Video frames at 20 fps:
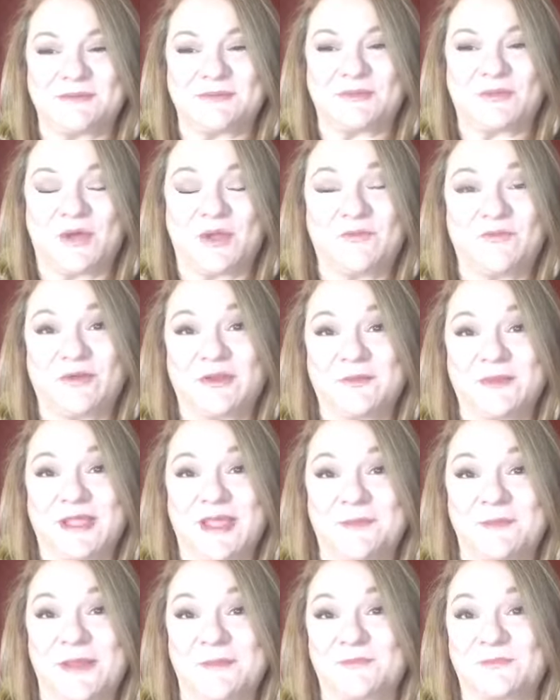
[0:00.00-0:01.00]
hopefully we
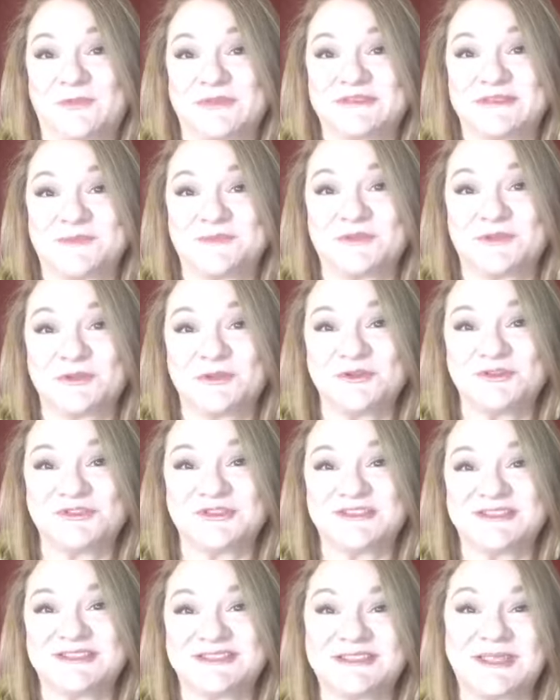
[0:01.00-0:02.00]
come up with some
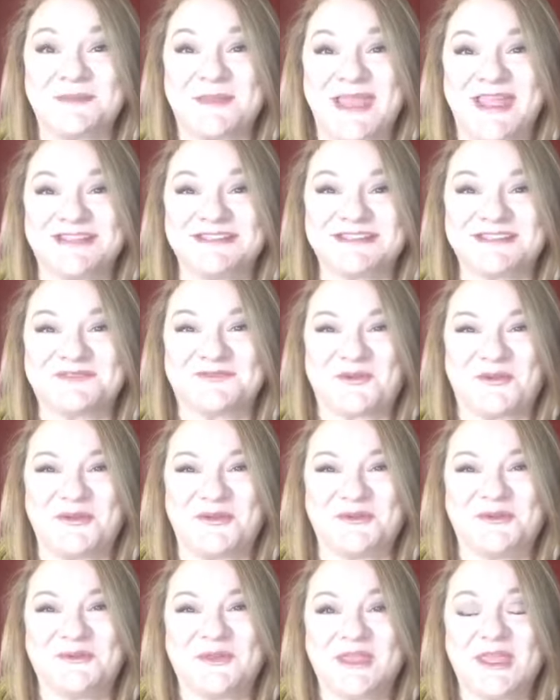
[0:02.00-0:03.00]
solutions and some answers for
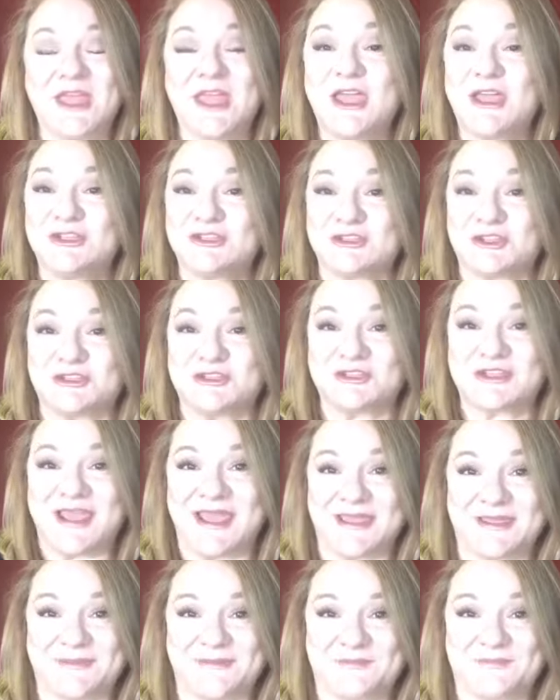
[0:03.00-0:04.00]
you. So
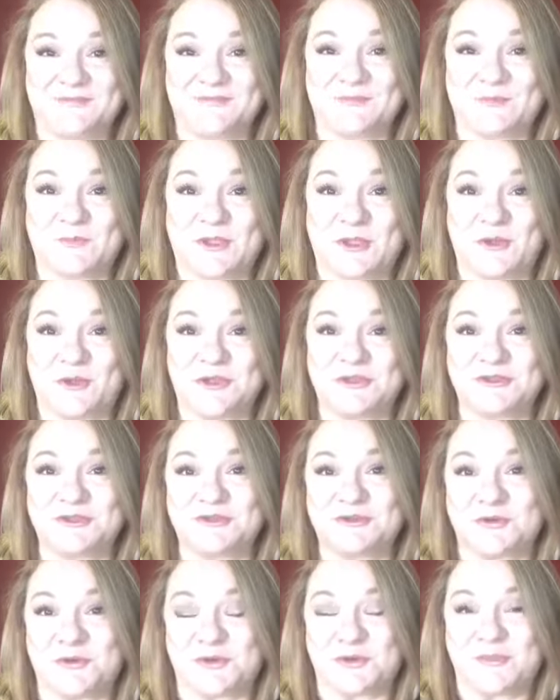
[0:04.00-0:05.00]
today we're going to
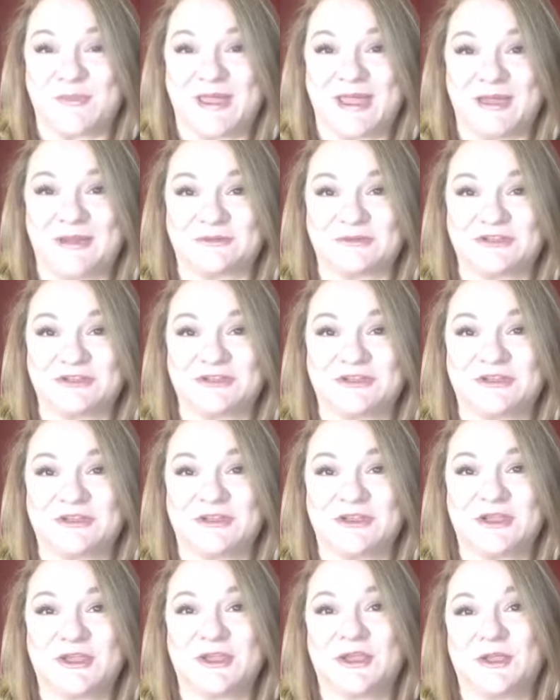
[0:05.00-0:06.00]
talk about
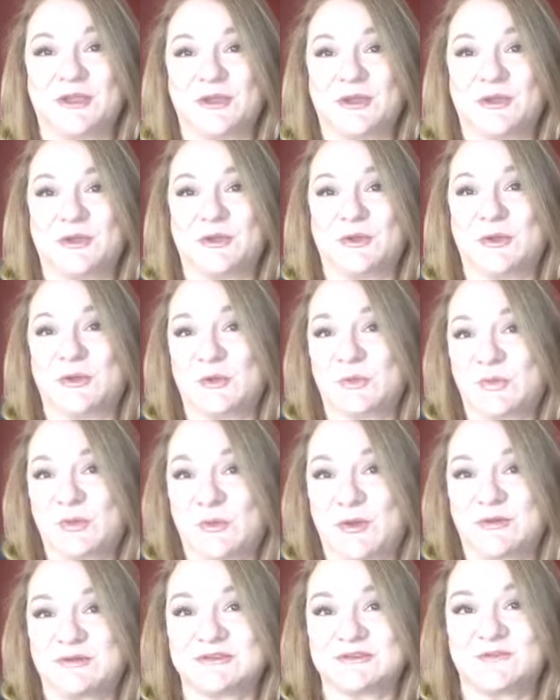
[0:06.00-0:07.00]

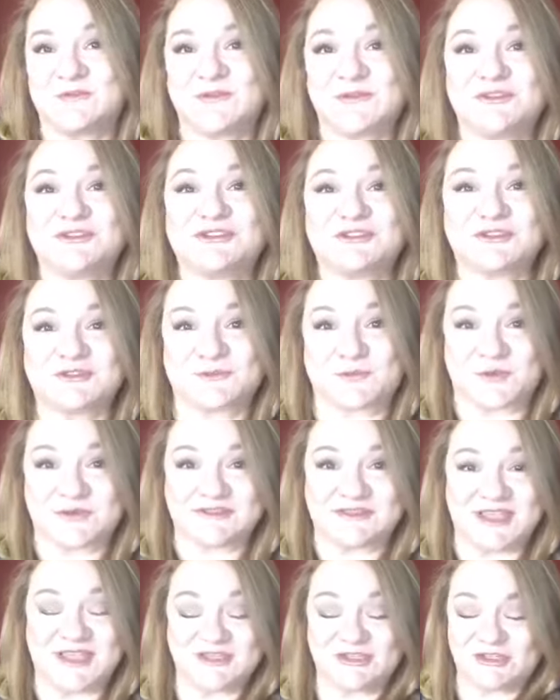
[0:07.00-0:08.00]
couperose versus
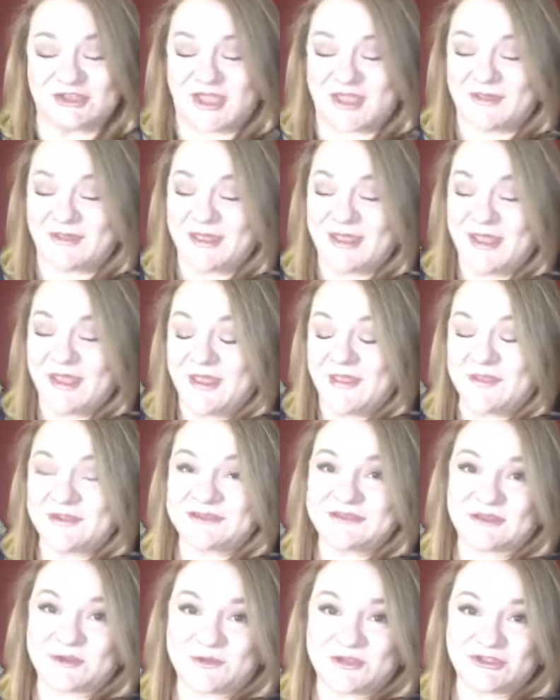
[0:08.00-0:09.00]
rosacea.
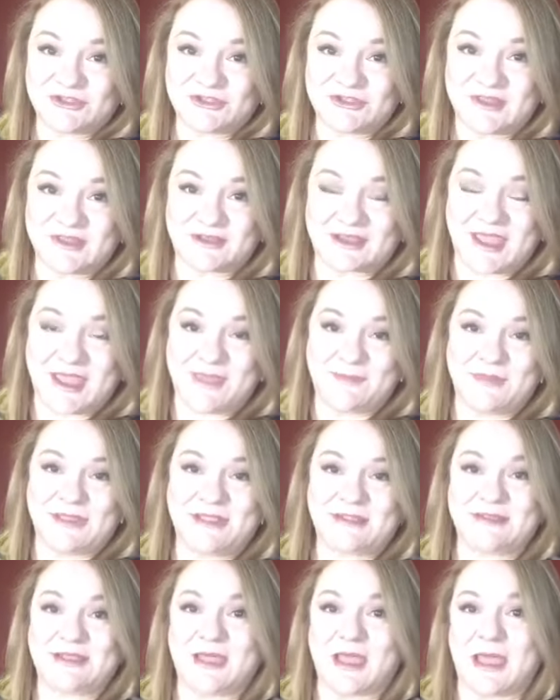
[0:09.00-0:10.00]
There's a question that came
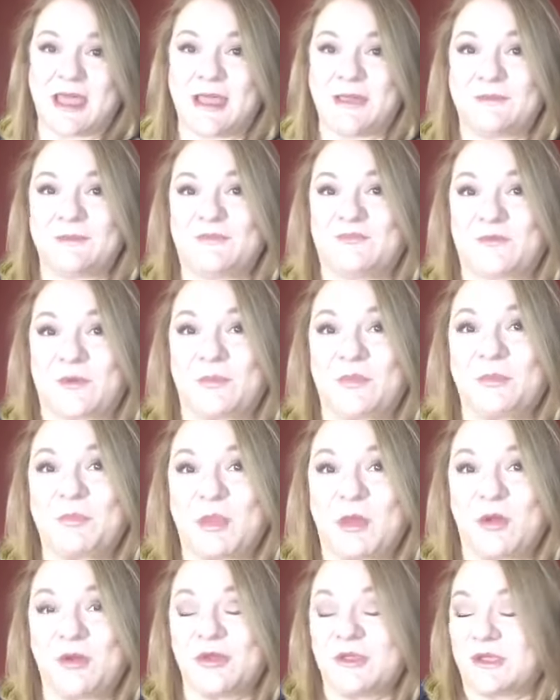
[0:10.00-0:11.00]
in from the
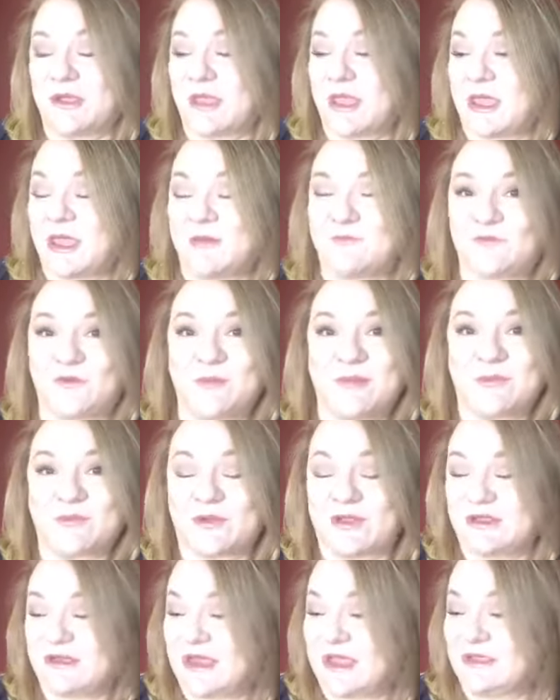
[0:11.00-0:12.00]
blog, from a
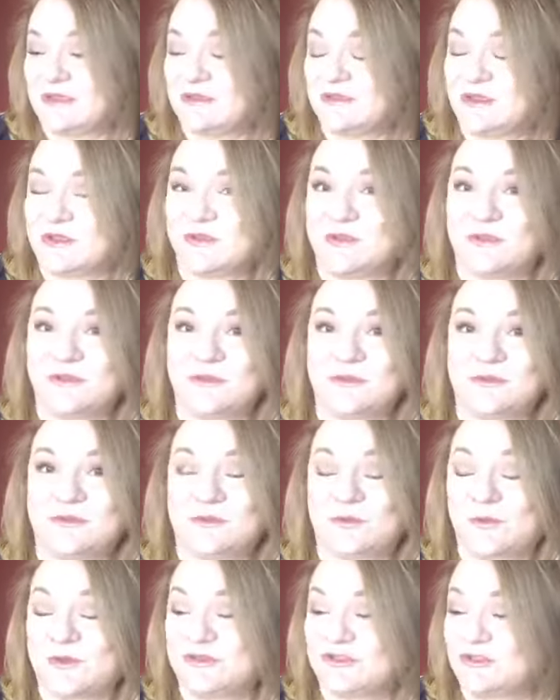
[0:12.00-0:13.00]
reader. Her
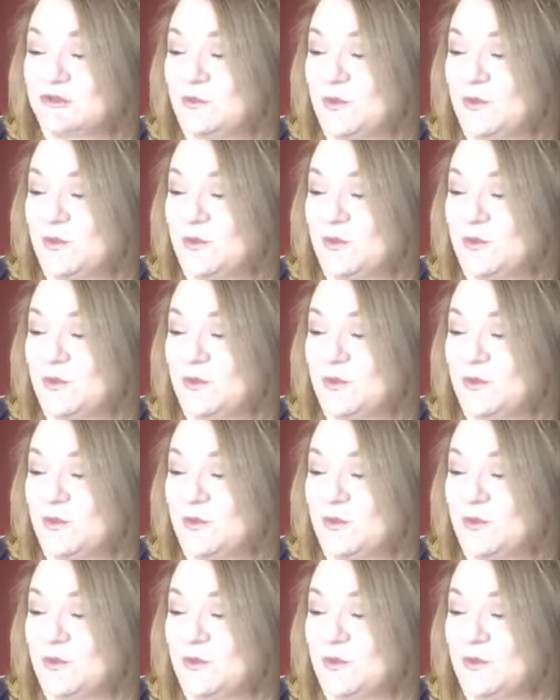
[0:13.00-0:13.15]
question